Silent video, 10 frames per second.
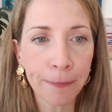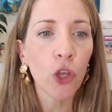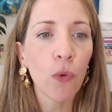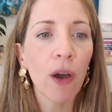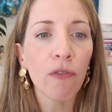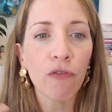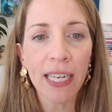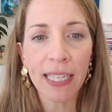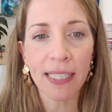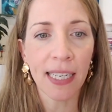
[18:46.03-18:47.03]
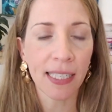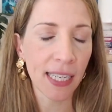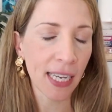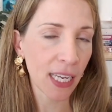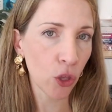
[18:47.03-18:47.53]
You are
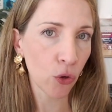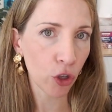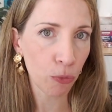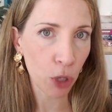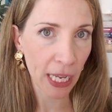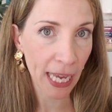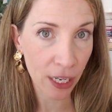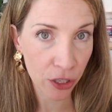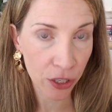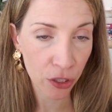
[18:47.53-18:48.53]
reassessing your communication